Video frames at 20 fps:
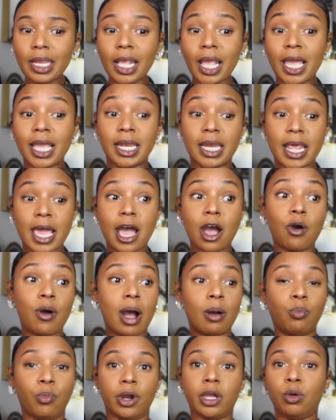and now
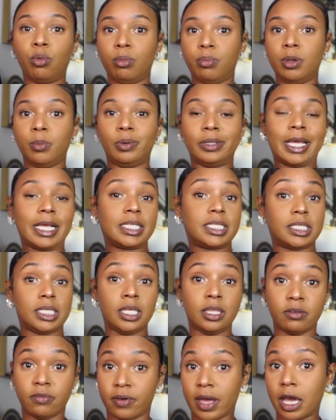i'm working with people that
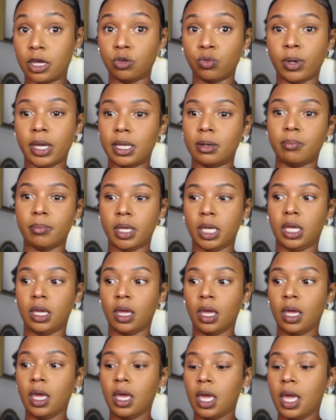see the value in me
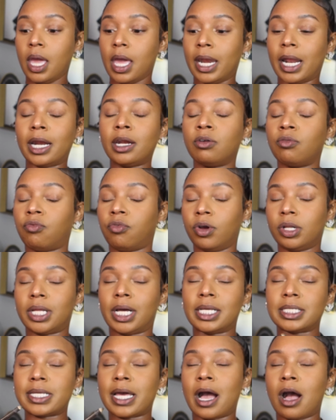and i didn't
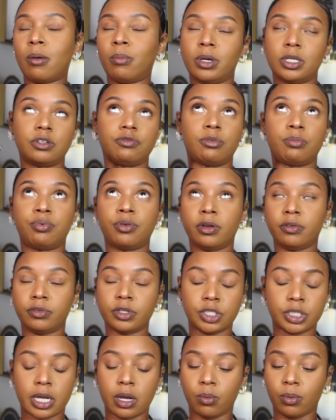realize how much of a
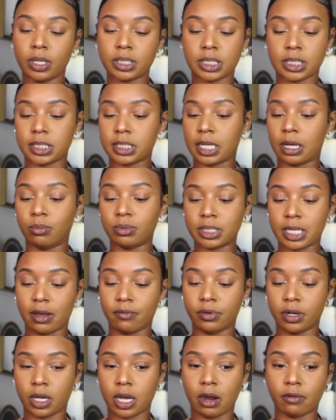privilege that was until i was
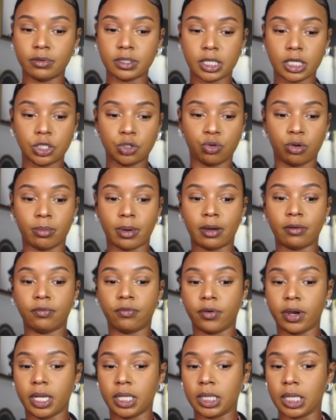having a conversation with my
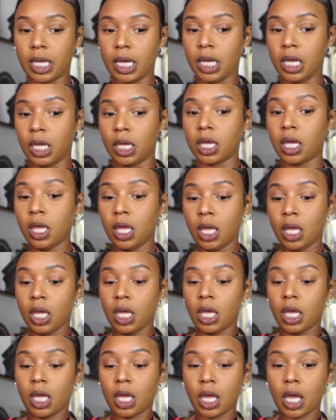friend like
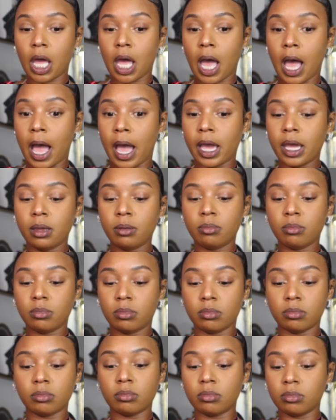
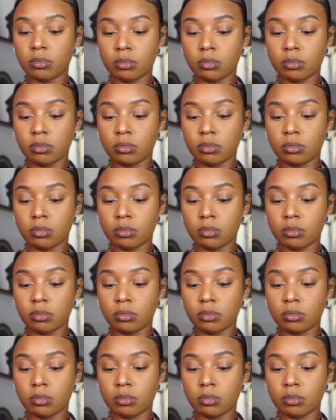i'm